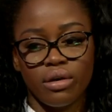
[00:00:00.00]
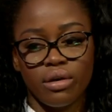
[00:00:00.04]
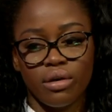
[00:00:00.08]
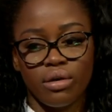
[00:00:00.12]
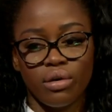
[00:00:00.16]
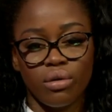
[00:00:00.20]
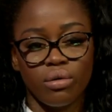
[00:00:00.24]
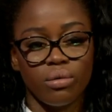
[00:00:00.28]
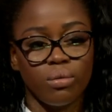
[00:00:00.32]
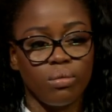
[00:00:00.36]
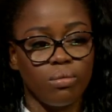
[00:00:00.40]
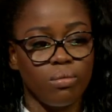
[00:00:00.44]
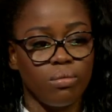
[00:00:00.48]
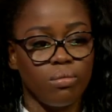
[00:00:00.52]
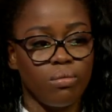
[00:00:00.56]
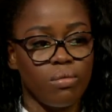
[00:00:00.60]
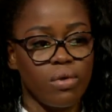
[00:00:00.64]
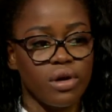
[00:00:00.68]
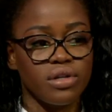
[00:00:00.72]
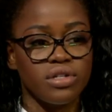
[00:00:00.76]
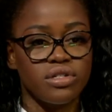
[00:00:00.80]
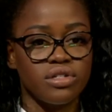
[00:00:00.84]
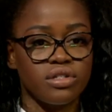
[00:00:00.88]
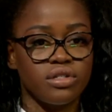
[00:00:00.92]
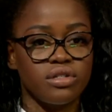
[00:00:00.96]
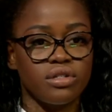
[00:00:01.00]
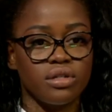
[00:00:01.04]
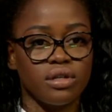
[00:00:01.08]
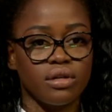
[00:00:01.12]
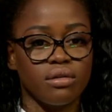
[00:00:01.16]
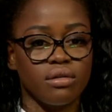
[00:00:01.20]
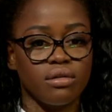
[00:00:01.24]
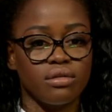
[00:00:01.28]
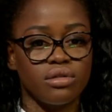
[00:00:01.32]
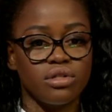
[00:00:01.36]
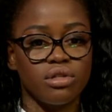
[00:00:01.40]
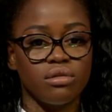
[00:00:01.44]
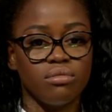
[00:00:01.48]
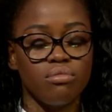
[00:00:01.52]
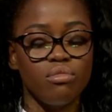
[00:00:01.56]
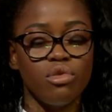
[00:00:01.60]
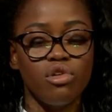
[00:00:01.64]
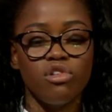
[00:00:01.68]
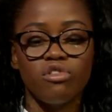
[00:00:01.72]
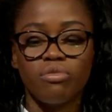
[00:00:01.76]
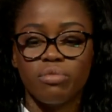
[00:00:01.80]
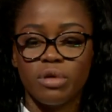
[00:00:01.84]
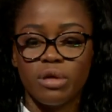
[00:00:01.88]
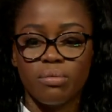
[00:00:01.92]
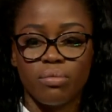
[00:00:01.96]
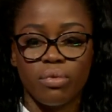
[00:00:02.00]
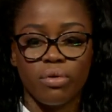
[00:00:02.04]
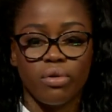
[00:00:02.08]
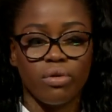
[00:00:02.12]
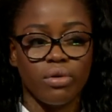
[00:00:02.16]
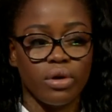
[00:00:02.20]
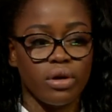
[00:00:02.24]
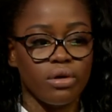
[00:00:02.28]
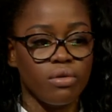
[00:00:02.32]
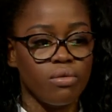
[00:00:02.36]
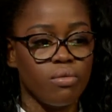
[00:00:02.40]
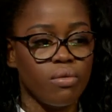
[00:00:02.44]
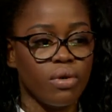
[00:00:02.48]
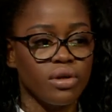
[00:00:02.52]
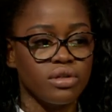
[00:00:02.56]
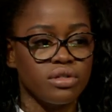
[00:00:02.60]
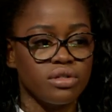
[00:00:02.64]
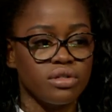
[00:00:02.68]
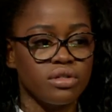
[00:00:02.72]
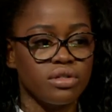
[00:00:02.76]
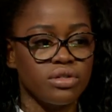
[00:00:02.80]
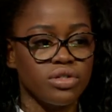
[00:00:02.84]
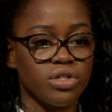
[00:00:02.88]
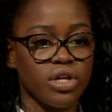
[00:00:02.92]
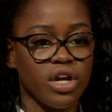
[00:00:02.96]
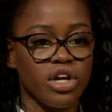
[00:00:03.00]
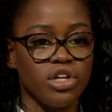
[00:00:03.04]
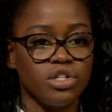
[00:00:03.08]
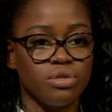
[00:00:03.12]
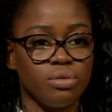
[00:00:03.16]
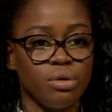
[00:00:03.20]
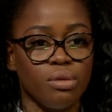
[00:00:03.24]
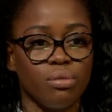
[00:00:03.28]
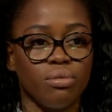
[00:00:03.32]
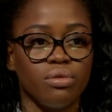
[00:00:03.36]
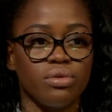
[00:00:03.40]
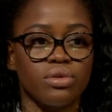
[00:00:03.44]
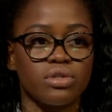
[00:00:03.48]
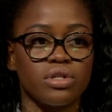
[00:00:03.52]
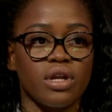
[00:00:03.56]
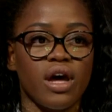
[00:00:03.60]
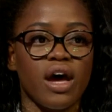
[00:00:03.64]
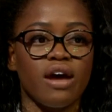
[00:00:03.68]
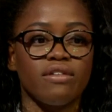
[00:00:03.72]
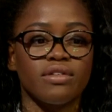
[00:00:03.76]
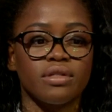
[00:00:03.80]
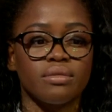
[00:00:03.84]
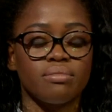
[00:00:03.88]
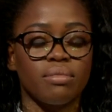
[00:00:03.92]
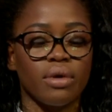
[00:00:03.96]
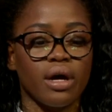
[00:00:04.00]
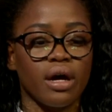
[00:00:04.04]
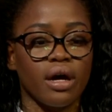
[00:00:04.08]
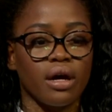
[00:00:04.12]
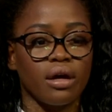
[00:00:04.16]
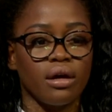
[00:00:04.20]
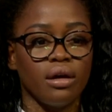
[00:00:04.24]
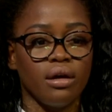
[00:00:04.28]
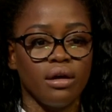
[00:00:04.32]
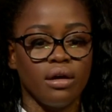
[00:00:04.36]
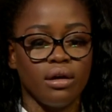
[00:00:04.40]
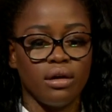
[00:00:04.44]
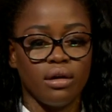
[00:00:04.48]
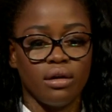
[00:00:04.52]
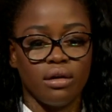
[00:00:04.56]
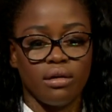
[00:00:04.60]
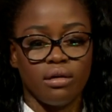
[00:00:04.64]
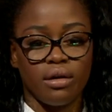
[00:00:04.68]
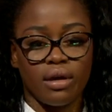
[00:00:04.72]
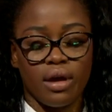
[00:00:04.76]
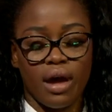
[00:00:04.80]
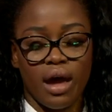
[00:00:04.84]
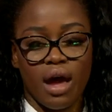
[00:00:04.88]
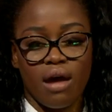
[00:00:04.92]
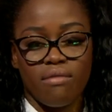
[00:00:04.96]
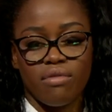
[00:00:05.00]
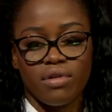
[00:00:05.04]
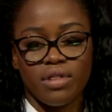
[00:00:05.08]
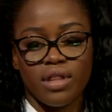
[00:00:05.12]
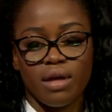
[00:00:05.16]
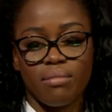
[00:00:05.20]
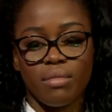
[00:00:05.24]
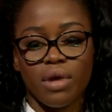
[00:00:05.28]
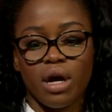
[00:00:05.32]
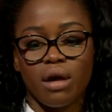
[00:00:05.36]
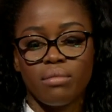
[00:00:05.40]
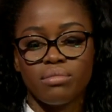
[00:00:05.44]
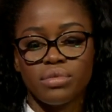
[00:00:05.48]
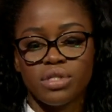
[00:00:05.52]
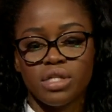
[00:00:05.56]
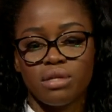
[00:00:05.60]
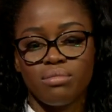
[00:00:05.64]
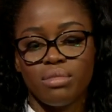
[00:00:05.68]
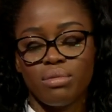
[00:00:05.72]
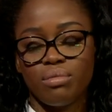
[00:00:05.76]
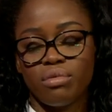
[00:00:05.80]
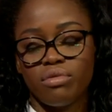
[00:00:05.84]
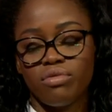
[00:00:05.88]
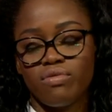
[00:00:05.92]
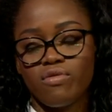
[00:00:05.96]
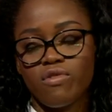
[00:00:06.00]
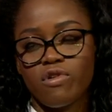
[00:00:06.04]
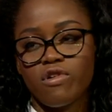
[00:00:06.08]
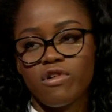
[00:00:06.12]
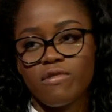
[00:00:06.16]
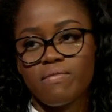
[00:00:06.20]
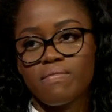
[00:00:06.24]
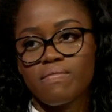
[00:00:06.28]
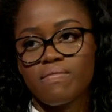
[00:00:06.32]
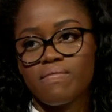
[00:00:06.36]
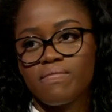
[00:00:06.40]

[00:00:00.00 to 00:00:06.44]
who wants to move people and who wants to change people's lives by having them come see me perform.